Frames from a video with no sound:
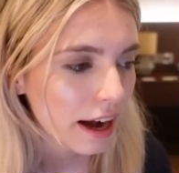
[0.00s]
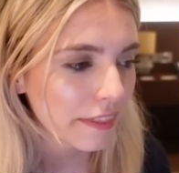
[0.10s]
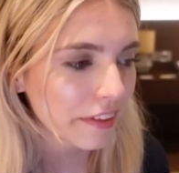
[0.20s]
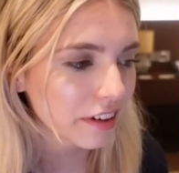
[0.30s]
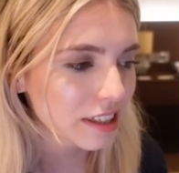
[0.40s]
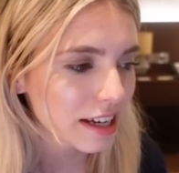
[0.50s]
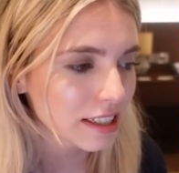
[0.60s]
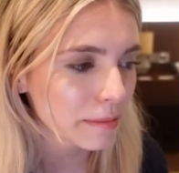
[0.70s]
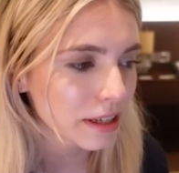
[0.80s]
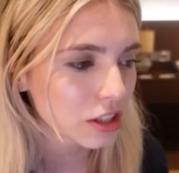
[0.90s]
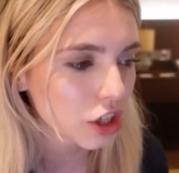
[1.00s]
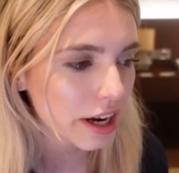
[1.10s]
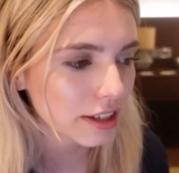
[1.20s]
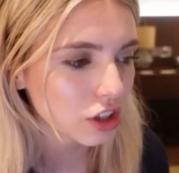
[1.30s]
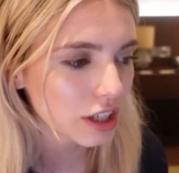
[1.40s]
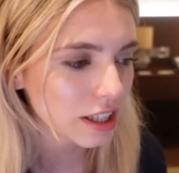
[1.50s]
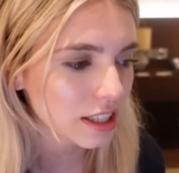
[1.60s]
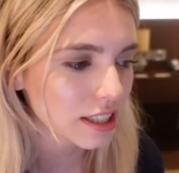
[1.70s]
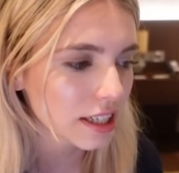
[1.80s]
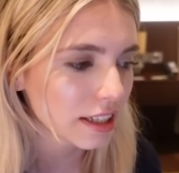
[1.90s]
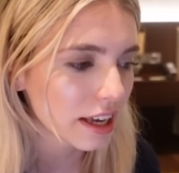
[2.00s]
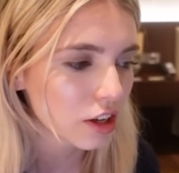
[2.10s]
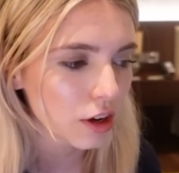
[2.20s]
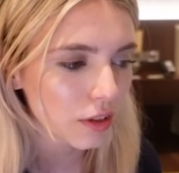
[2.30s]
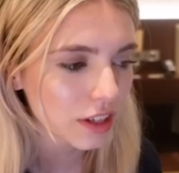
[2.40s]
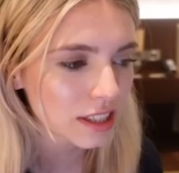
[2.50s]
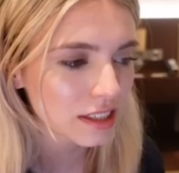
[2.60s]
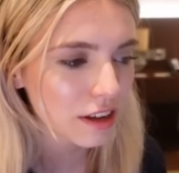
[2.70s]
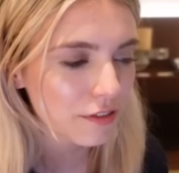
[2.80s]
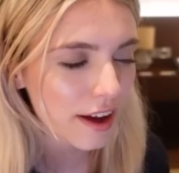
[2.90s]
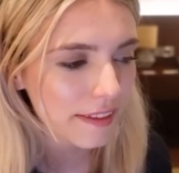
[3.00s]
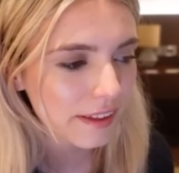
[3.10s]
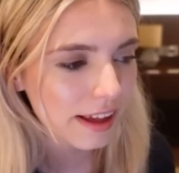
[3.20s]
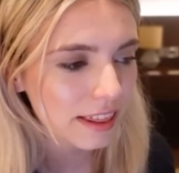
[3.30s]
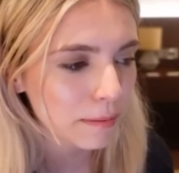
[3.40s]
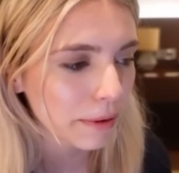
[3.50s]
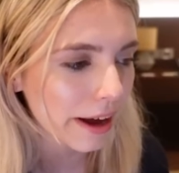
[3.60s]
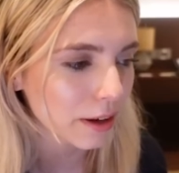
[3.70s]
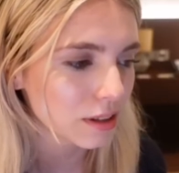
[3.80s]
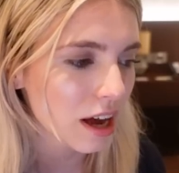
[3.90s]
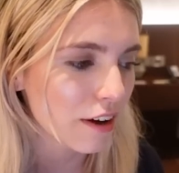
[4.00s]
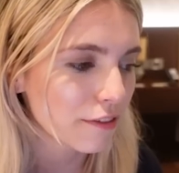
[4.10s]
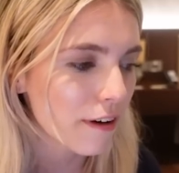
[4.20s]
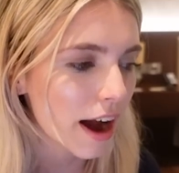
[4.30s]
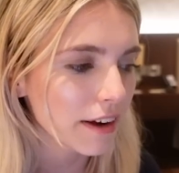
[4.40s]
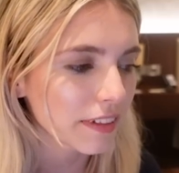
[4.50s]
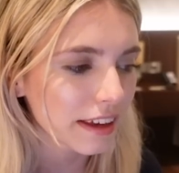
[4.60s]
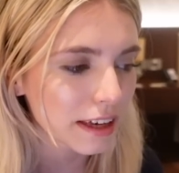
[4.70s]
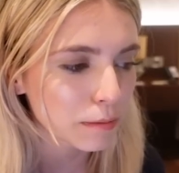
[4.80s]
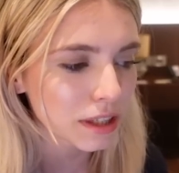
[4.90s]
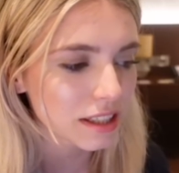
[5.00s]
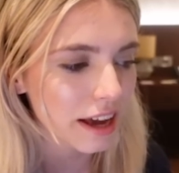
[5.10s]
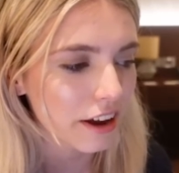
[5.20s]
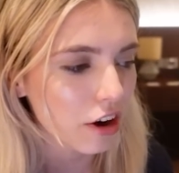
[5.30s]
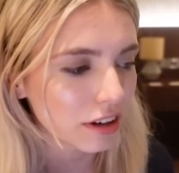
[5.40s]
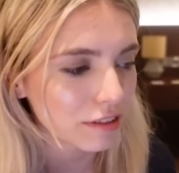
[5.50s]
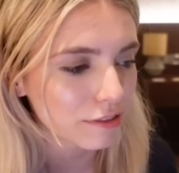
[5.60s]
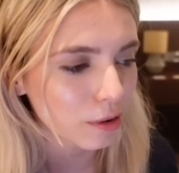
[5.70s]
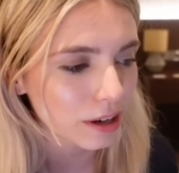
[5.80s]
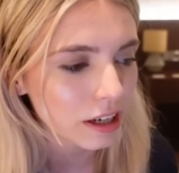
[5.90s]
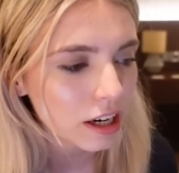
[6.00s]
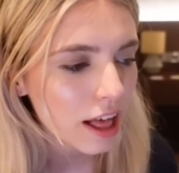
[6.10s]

And then there's like some exchanges, and then, you know, this is defended, then black goes f5, and they keep this knight on u4.